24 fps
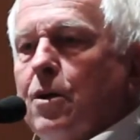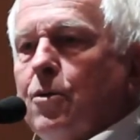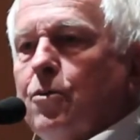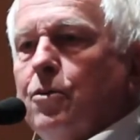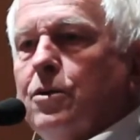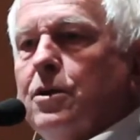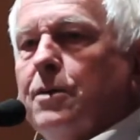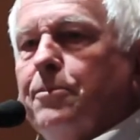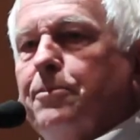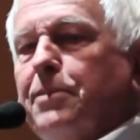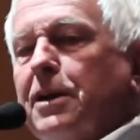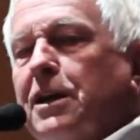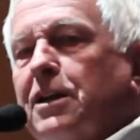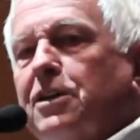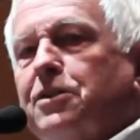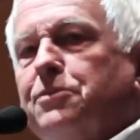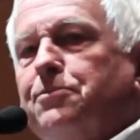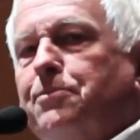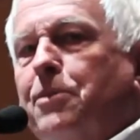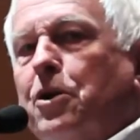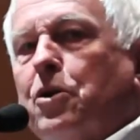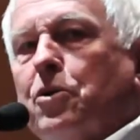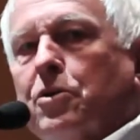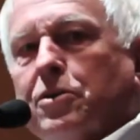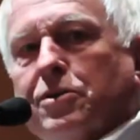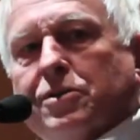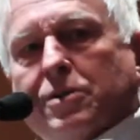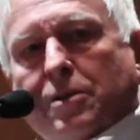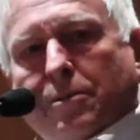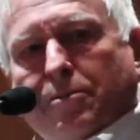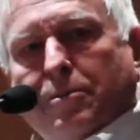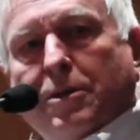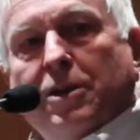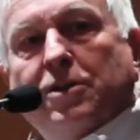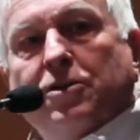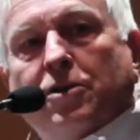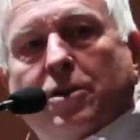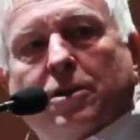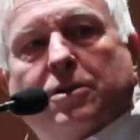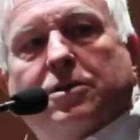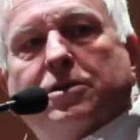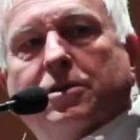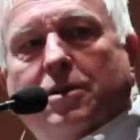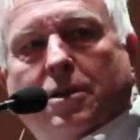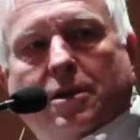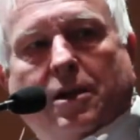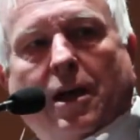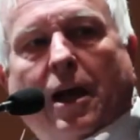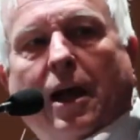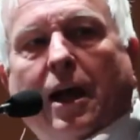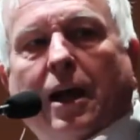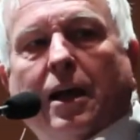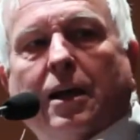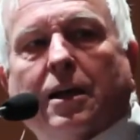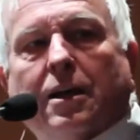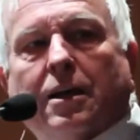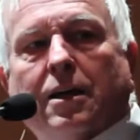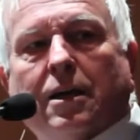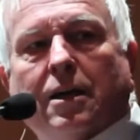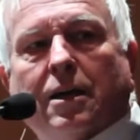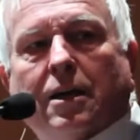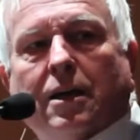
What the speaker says: one of the biggest barriers to missions today,